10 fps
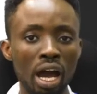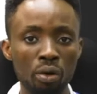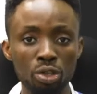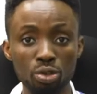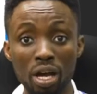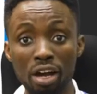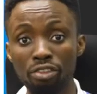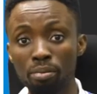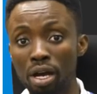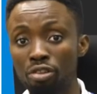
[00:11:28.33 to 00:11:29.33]
and also
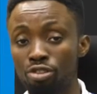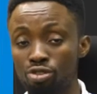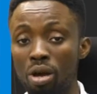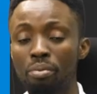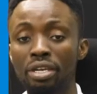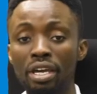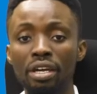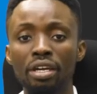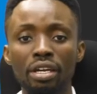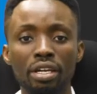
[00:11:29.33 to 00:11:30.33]
have the mangrove swamp here